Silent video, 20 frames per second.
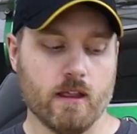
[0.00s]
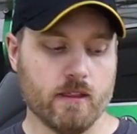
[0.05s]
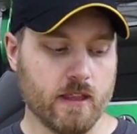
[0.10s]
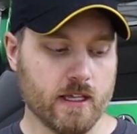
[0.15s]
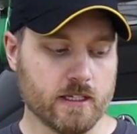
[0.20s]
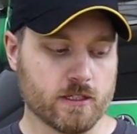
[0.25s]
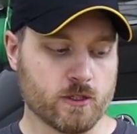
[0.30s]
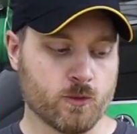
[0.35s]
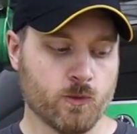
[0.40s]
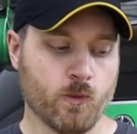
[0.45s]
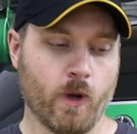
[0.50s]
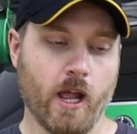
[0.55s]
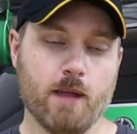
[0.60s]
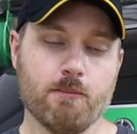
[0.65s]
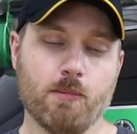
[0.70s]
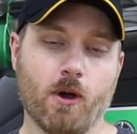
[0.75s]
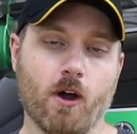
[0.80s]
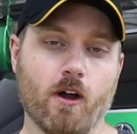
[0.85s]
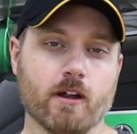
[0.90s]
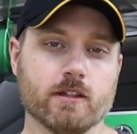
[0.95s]
this sway
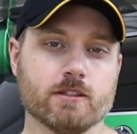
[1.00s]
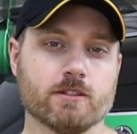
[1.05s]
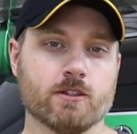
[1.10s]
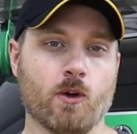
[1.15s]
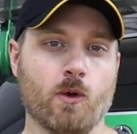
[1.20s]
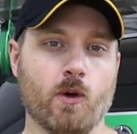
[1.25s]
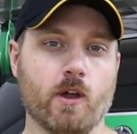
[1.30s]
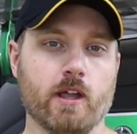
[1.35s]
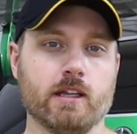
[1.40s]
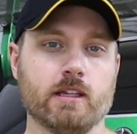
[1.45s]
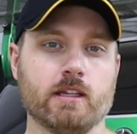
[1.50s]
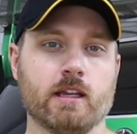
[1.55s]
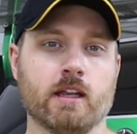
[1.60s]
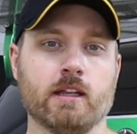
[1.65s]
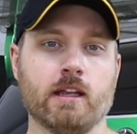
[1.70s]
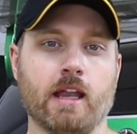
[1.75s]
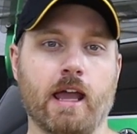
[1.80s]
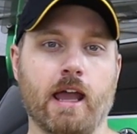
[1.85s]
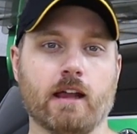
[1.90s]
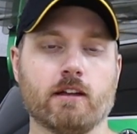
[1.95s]
bar is going to
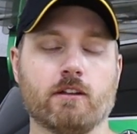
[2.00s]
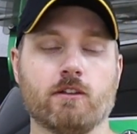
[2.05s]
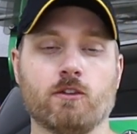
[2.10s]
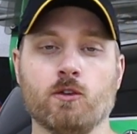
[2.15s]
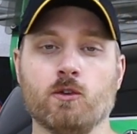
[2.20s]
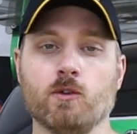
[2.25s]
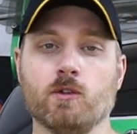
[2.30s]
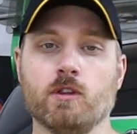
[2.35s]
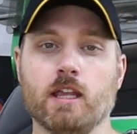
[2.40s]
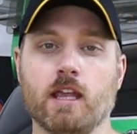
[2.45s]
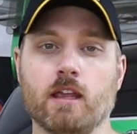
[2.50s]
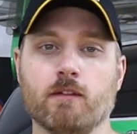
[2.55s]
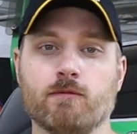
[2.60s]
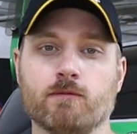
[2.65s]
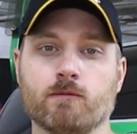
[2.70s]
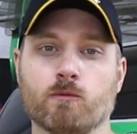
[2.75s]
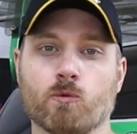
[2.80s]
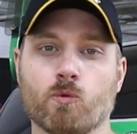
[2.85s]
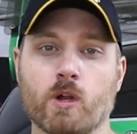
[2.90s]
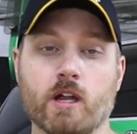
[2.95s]
connect to the
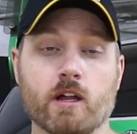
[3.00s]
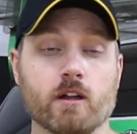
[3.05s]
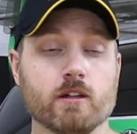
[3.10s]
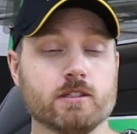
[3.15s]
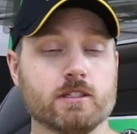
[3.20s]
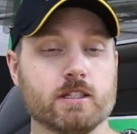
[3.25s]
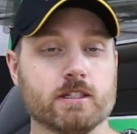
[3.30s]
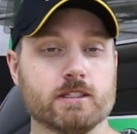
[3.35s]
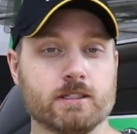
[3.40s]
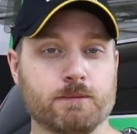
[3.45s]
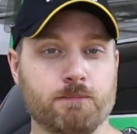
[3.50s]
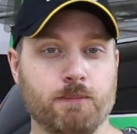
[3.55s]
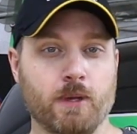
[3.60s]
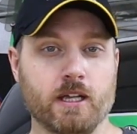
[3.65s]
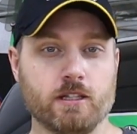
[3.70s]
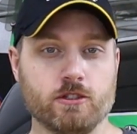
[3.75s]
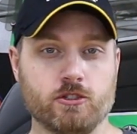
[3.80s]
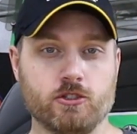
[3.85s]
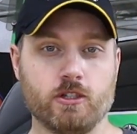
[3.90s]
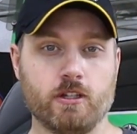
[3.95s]
rear
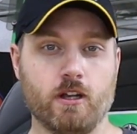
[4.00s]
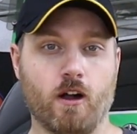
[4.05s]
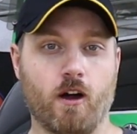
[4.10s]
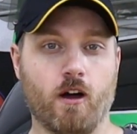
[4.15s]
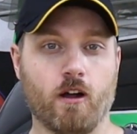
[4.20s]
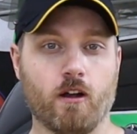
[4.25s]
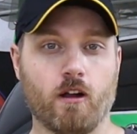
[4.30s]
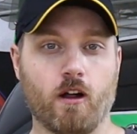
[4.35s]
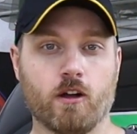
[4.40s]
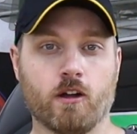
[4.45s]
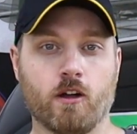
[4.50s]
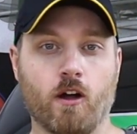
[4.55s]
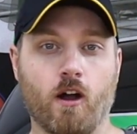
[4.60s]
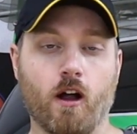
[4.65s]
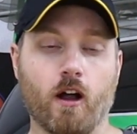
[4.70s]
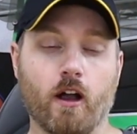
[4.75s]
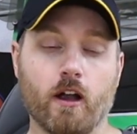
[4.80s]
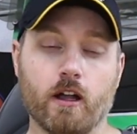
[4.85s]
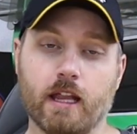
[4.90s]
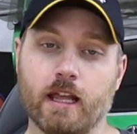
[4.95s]
suspension on our
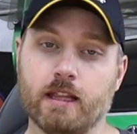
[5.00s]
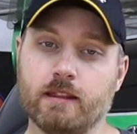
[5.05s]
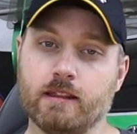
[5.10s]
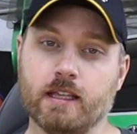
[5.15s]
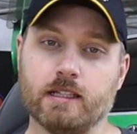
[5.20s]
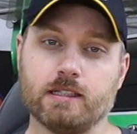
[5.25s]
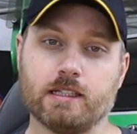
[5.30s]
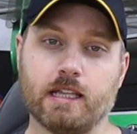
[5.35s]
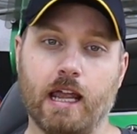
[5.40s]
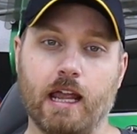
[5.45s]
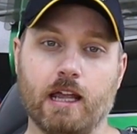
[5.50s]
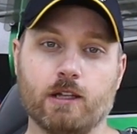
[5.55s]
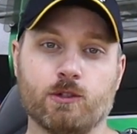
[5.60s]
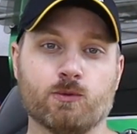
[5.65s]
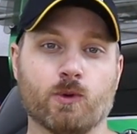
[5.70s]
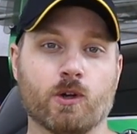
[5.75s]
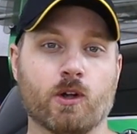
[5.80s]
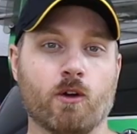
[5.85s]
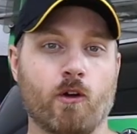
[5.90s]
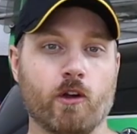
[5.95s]
cart. In this case,
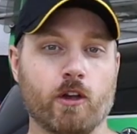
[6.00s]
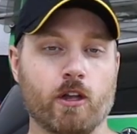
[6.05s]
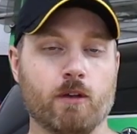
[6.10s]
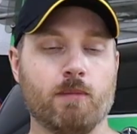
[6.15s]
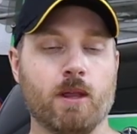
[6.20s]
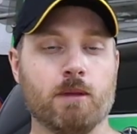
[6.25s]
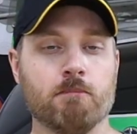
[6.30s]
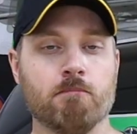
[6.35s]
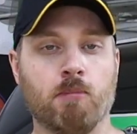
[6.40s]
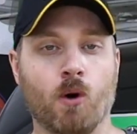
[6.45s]
we're going to be